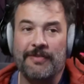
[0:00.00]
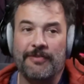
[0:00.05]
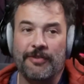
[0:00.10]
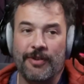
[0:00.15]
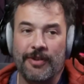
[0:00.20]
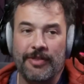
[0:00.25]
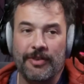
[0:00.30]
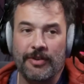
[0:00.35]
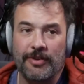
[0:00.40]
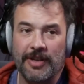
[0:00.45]

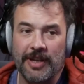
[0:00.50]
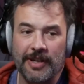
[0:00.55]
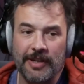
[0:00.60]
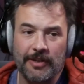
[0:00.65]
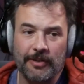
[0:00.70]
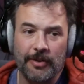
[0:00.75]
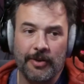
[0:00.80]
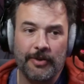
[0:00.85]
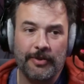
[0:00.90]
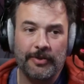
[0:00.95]
for a
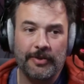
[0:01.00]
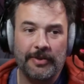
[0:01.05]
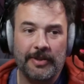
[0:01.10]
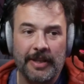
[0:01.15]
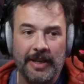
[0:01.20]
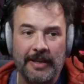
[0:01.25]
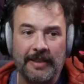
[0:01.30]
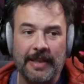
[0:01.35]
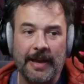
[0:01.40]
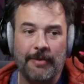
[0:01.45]
13-year-old.
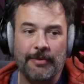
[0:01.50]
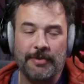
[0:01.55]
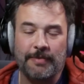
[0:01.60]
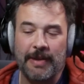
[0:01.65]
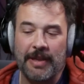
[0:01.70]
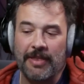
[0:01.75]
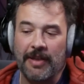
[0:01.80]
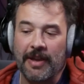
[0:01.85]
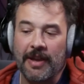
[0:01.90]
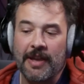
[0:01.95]
Like that was
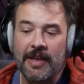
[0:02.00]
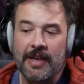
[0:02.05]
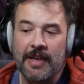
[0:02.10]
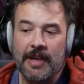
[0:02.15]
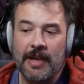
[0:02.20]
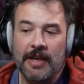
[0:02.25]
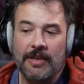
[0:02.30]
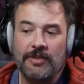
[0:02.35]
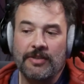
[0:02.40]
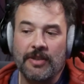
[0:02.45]
my thing.
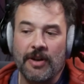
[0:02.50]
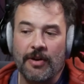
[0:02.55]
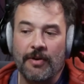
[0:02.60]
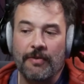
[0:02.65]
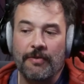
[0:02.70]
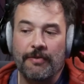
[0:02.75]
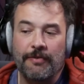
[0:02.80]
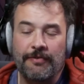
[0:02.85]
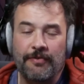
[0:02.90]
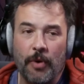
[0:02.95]
So
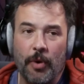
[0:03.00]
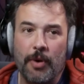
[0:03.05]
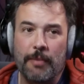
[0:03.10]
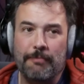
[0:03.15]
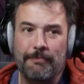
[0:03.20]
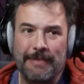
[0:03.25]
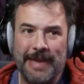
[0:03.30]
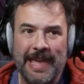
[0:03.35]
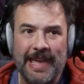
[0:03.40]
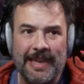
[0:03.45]
for
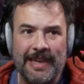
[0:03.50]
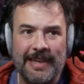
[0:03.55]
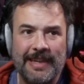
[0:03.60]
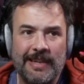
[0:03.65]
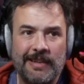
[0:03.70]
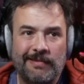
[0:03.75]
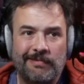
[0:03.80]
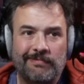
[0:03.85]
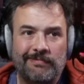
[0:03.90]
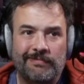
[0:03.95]

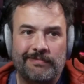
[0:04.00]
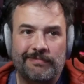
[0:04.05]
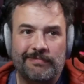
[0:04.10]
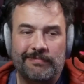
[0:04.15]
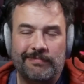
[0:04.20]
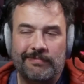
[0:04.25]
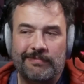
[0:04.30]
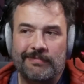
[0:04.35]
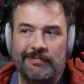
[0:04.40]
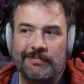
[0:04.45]
me,
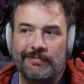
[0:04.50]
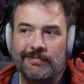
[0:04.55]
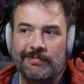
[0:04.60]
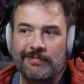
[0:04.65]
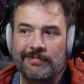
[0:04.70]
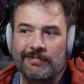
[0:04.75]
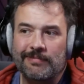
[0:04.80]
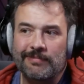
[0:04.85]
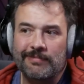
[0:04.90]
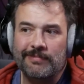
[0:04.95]

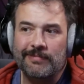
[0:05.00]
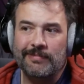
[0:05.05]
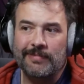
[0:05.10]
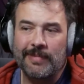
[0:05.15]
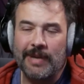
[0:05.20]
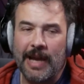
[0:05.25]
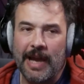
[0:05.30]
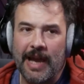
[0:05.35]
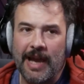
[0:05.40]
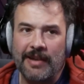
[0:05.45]

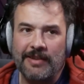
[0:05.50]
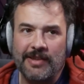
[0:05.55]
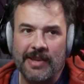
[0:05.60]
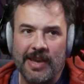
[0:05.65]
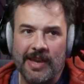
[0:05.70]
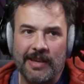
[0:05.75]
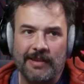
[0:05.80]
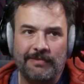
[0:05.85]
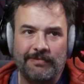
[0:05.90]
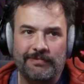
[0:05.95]
as
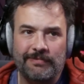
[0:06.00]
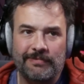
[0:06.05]
a